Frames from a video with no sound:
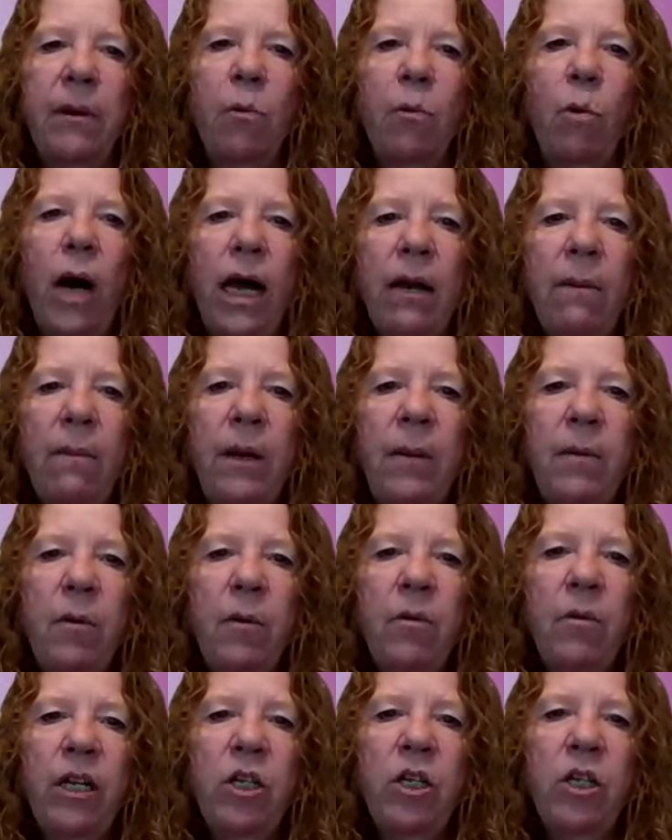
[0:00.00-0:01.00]
Why do
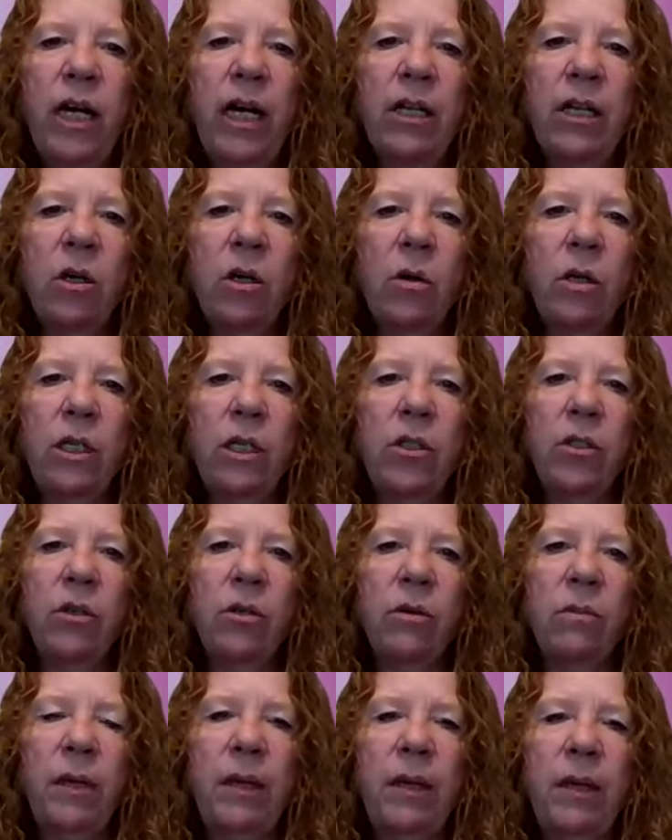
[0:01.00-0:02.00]
people reach out to only
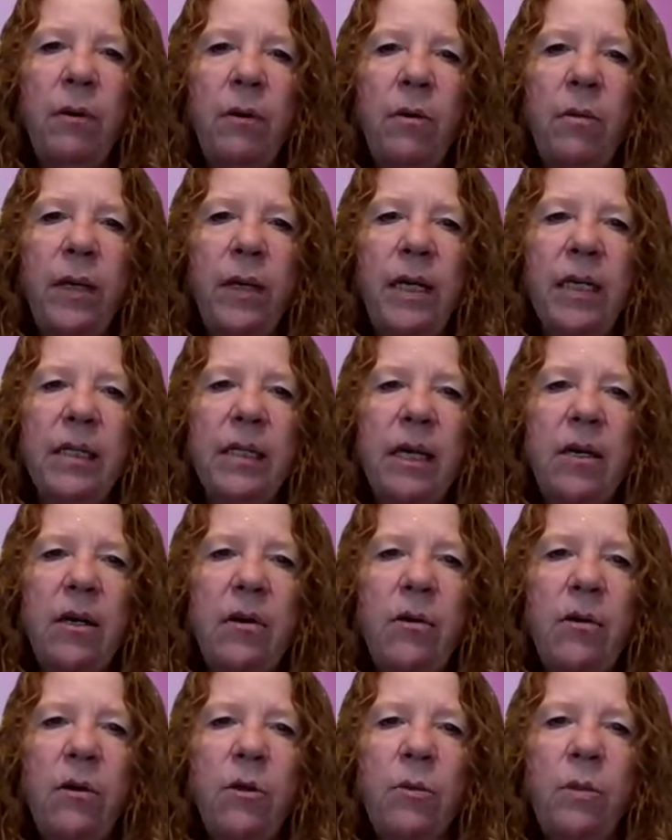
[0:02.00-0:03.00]
certain people? Because they
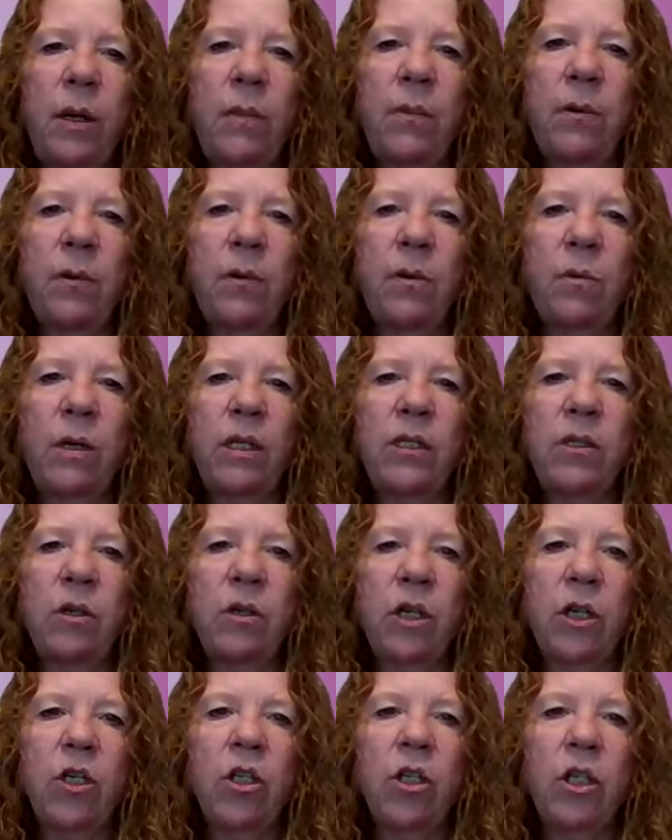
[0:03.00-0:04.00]
know those people are the ones
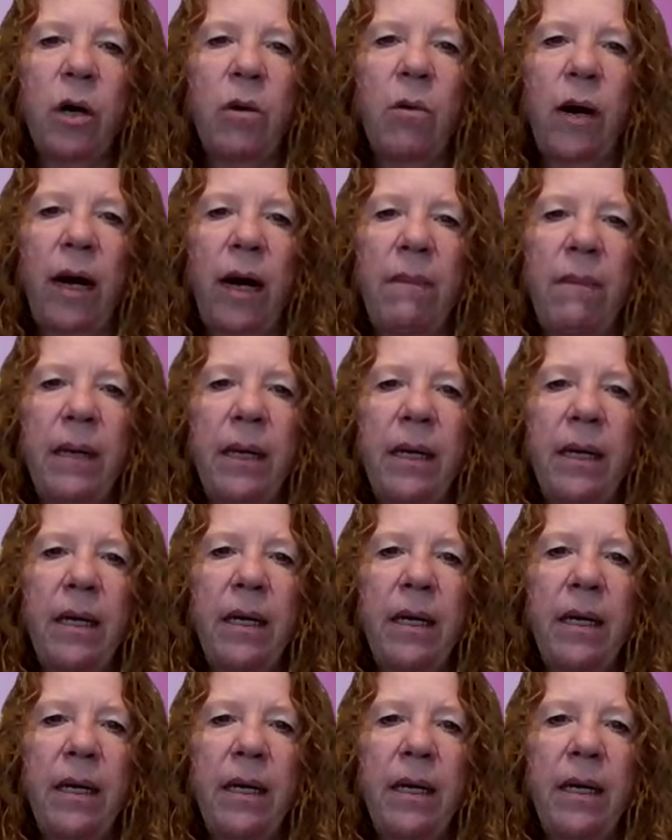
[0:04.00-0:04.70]
that are going to show up.